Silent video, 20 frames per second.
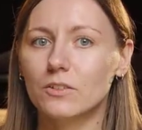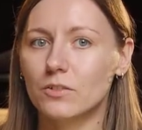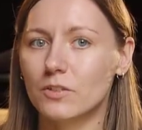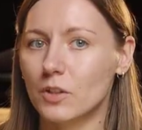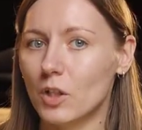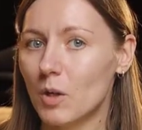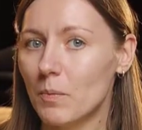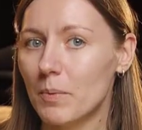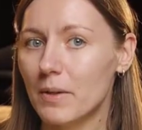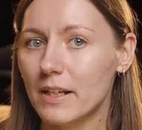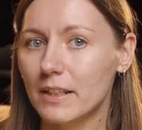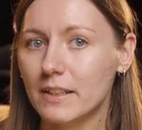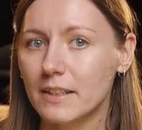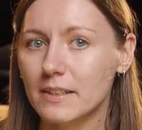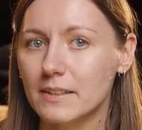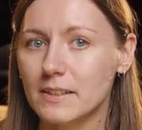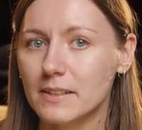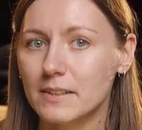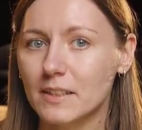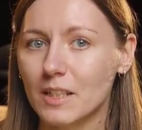To the
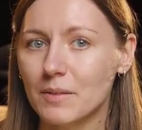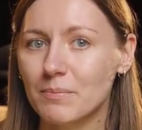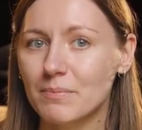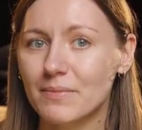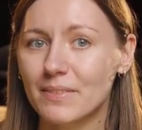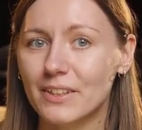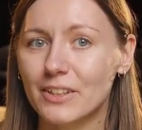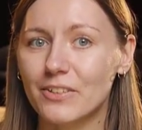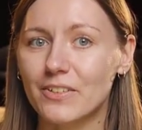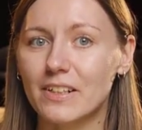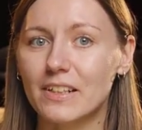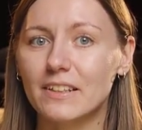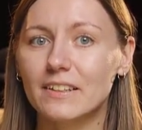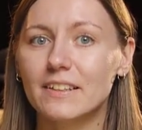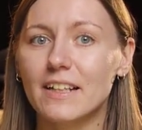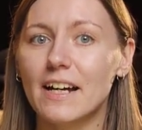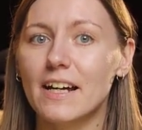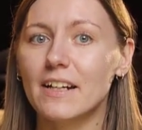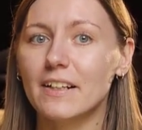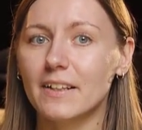operating system, your
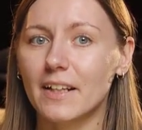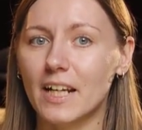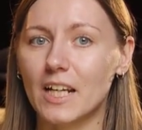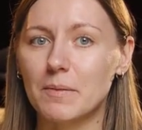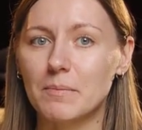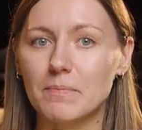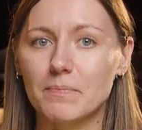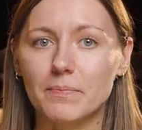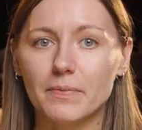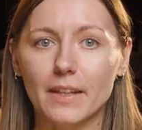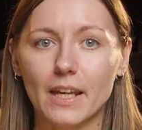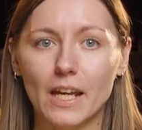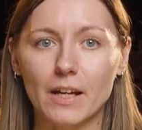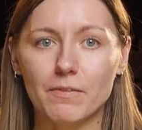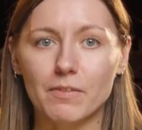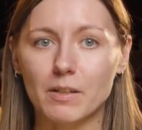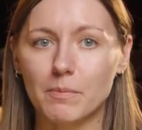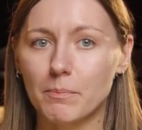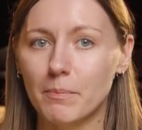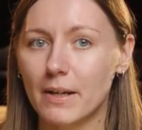entire game,
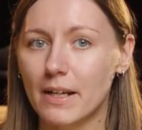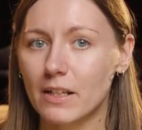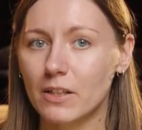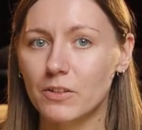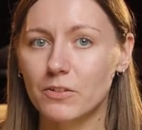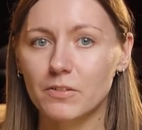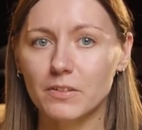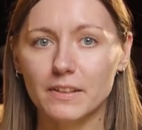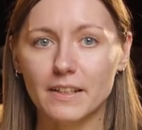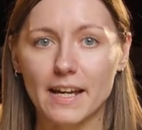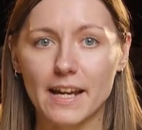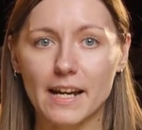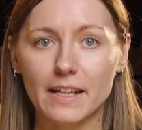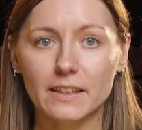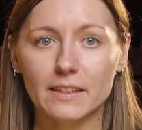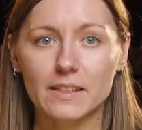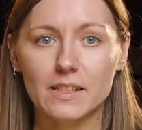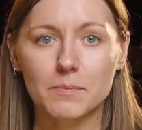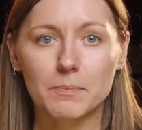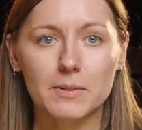every menu,
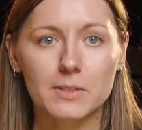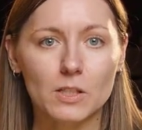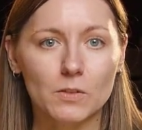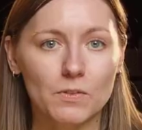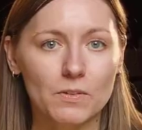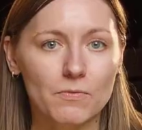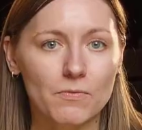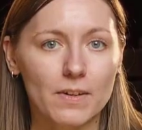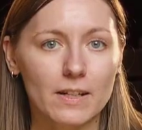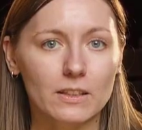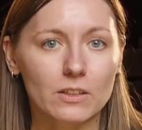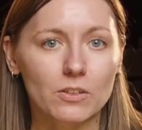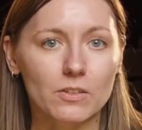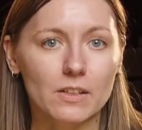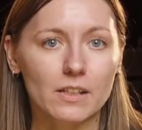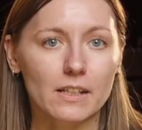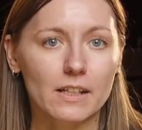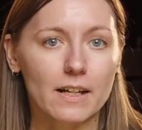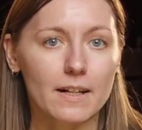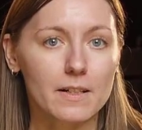character, piece of
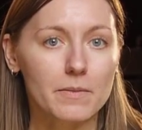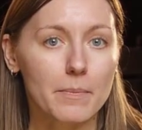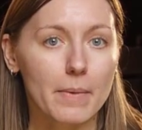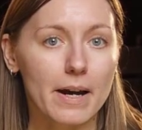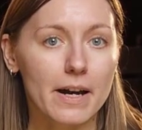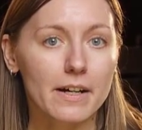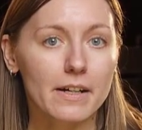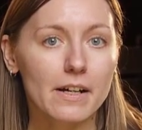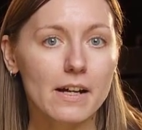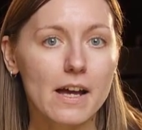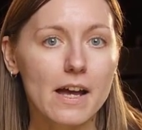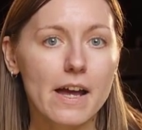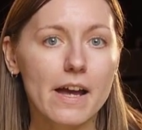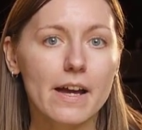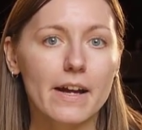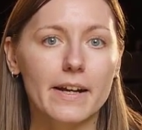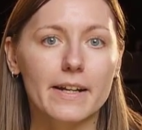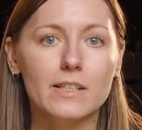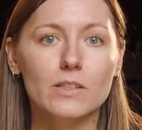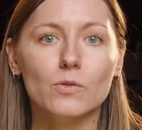inventory, health bar,
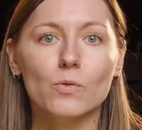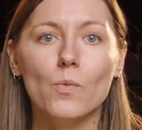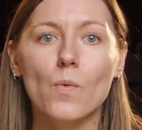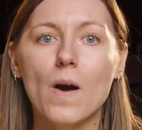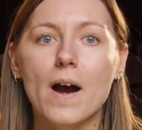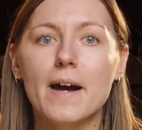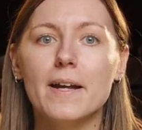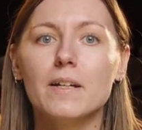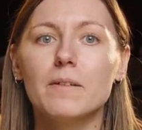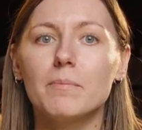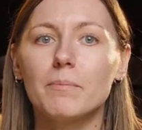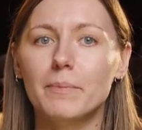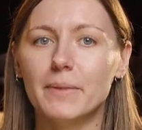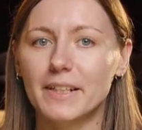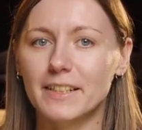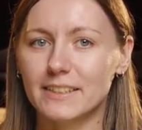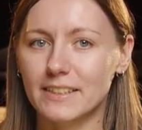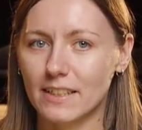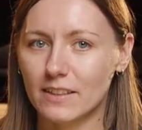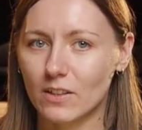is one
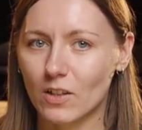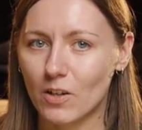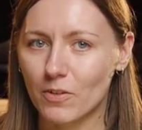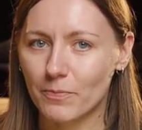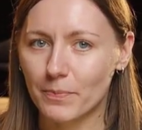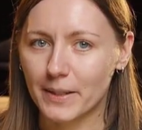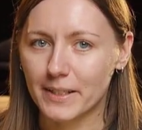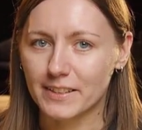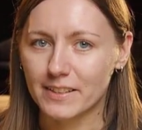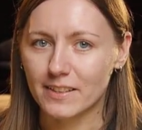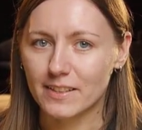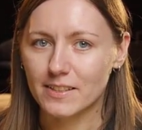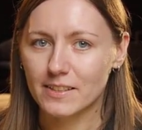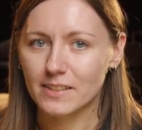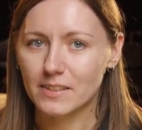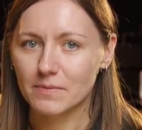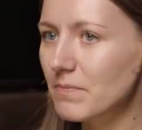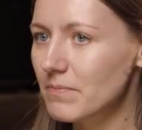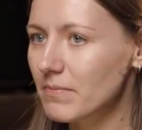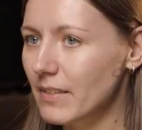big set of
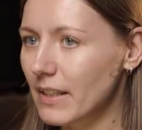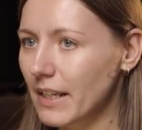pixels.